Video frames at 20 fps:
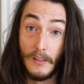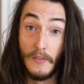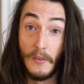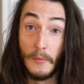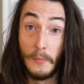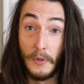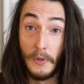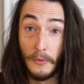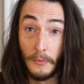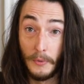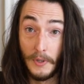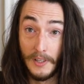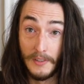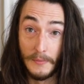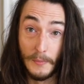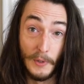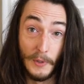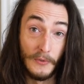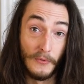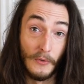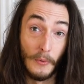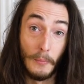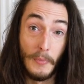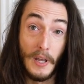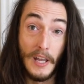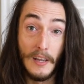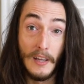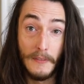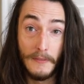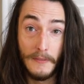The Vimble 3 has modes for
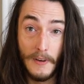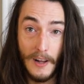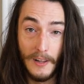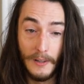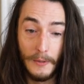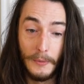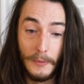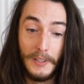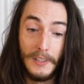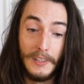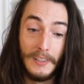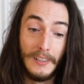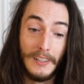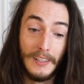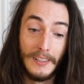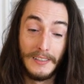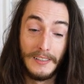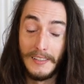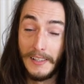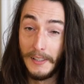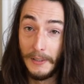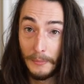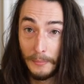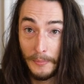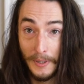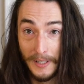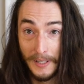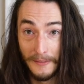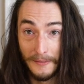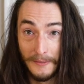pan following, tilt
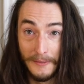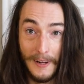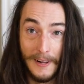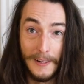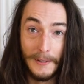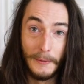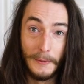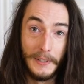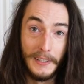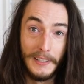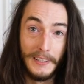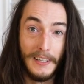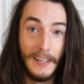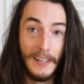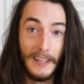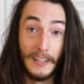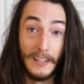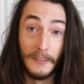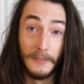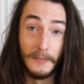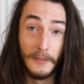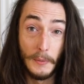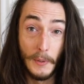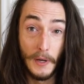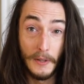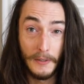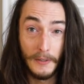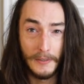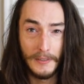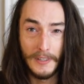pan following, and a few
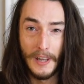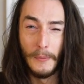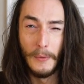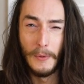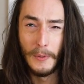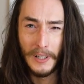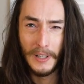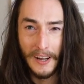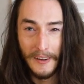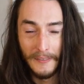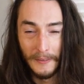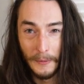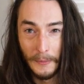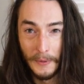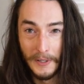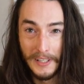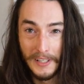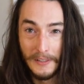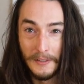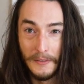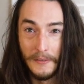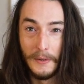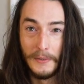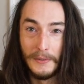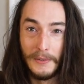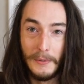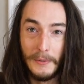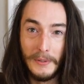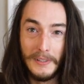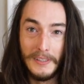others. I won't cover what each of
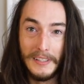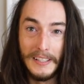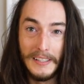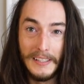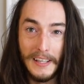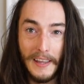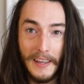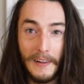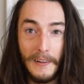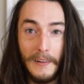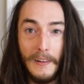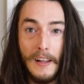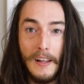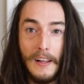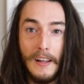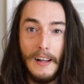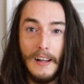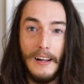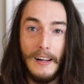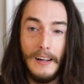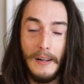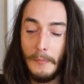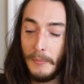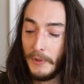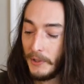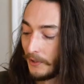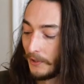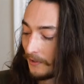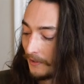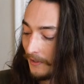those do in detail, uh,
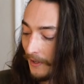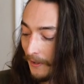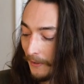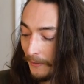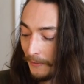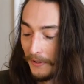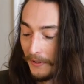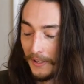but just know